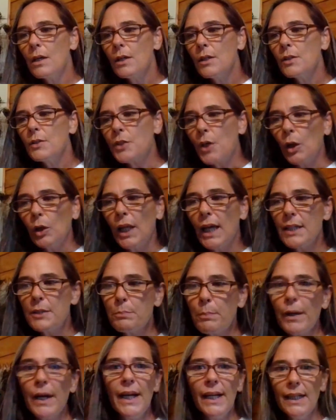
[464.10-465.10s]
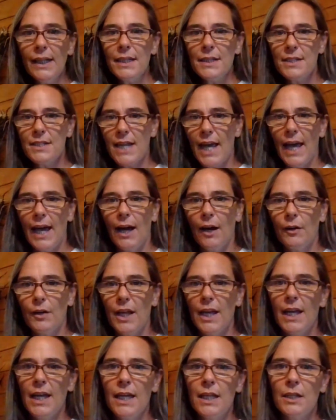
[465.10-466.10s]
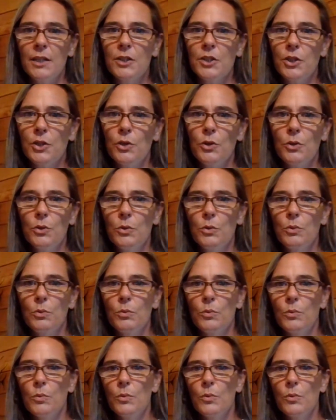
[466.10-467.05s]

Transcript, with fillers: so let's bring this down into